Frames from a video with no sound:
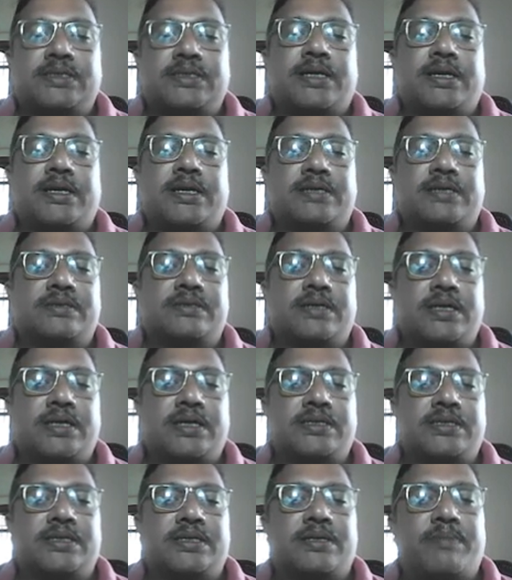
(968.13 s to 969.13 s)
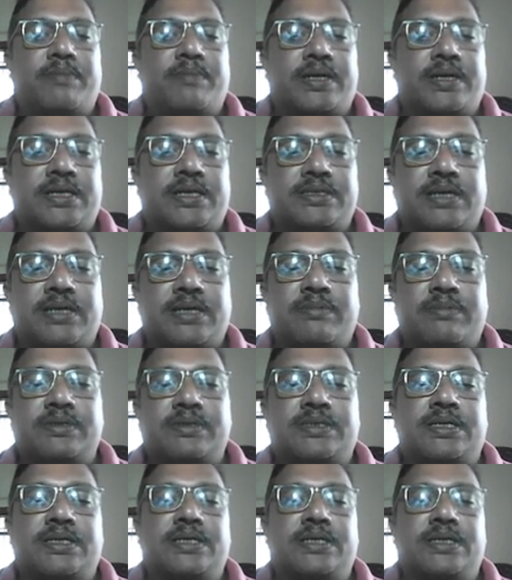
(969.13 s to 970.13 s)
that is reaching the metastable
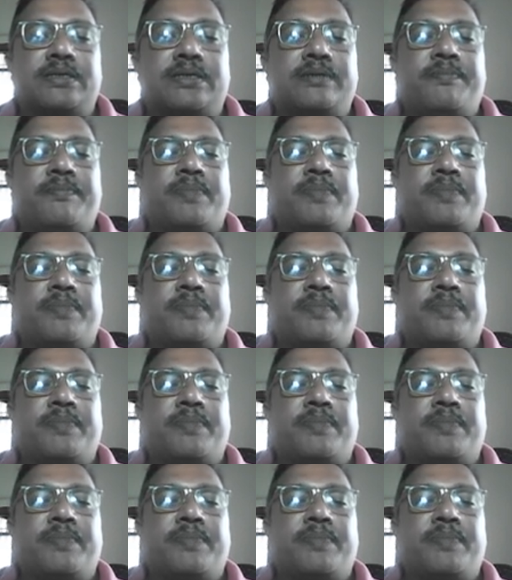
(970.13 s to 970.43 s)
state.